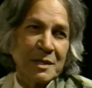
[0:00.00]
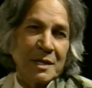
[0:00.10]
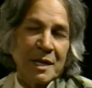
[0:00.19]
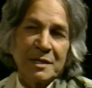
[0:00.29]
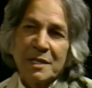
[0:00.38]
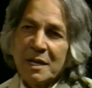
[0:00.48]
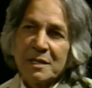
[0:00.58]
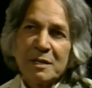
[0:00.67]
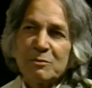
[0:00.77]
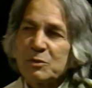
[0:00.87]
and
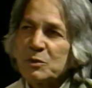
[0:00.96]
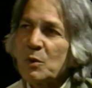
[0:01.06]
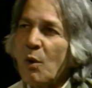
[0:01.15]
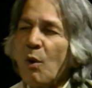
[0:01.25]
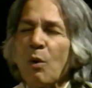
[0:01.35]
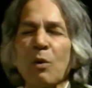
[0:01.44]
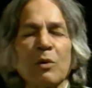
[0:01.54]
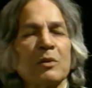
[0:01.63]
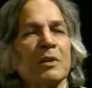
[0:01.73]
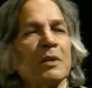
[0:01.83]
that gives you
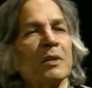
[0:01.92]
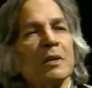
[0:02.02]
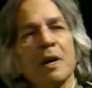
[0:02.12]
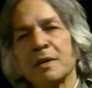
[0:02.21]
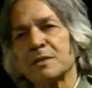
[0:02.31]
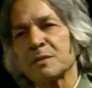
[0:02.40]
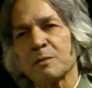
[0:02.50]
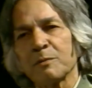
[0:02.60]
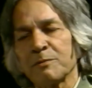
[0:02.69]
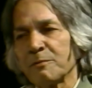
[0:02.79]
all kinds
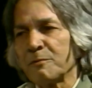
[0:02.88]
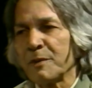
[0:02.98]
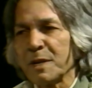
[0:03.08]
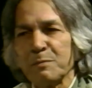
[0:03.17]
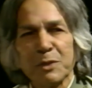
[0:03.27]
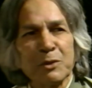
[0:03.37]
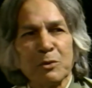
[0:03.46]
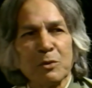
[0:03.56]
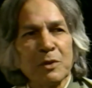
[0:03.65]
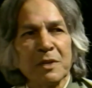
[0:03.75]
of very
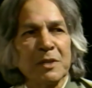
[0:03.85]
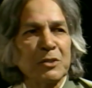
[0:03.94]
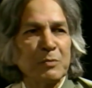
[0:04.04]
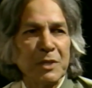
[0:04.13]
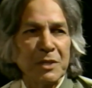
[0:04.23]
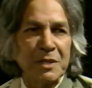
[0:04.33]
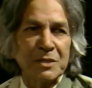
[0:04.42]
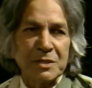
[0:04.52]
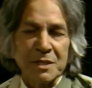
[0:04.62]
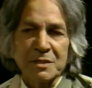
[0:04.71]
peculiar
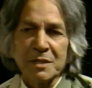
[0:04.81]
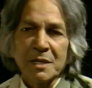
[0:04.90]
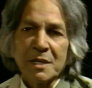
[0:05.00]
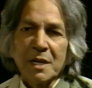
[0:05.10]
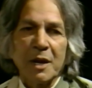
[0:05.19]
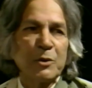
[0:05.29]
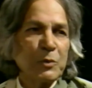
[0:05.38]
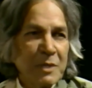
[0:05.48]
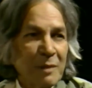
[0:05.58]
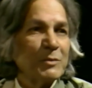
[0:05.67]
experiences, and you
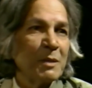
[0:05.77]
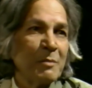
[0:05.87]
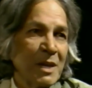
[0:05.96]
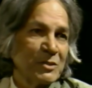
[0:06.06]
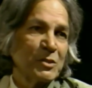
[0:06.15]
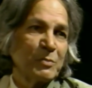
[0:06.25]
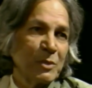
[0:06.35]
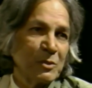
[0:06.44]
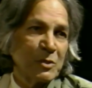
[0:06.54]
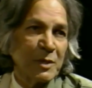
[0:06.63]
dub them as
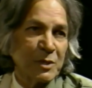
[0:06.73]
spiritual